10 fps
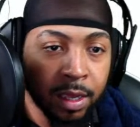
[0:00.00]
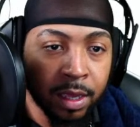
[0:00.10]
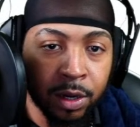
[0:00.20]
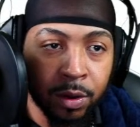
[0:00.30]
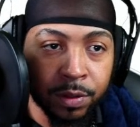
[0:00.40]

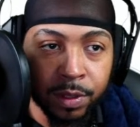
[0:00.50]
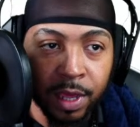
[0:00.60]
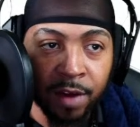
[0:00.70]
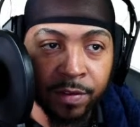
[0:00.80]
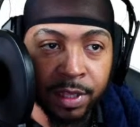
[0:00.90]
you know,
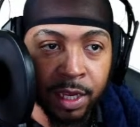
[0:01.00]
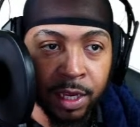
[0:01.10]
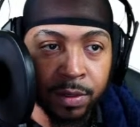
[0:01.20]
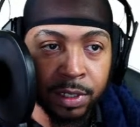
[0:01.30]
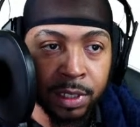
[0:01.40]
everything
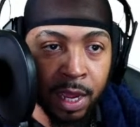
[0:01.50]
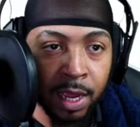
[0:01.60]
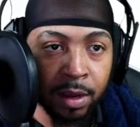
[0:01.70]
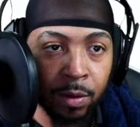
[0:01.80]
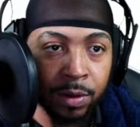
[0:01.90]
on the
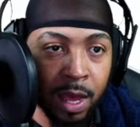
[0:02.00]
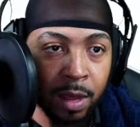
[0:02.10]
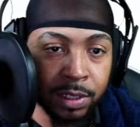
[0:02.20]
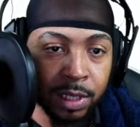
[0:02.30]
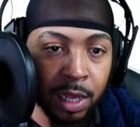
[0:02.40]
site on now
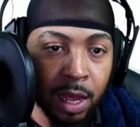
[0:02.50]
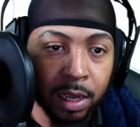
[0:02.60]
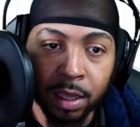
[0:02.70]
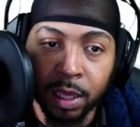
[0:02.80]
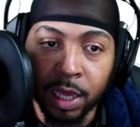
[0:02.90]
in stock,
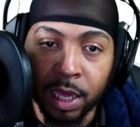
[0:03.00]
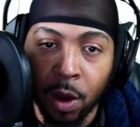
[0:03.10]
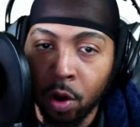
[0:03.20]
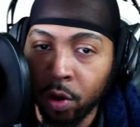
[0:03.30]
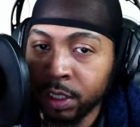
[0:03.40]

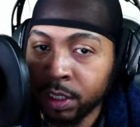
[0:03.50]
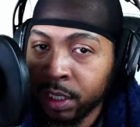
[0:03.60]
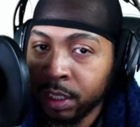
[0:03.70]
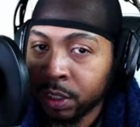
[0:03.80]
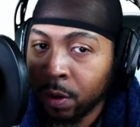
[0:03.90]
all these
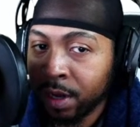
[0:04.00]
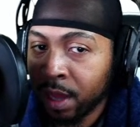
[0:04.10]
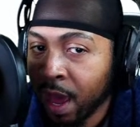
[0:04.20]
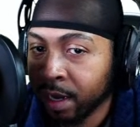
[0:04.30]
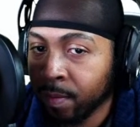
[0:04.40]
things are in
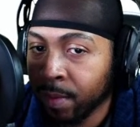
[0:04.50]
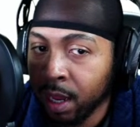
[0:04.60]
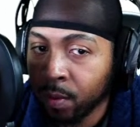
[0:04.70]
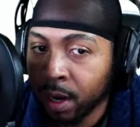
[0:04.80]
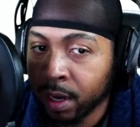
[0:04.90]
high
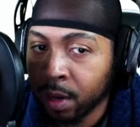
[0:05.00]
demand right now.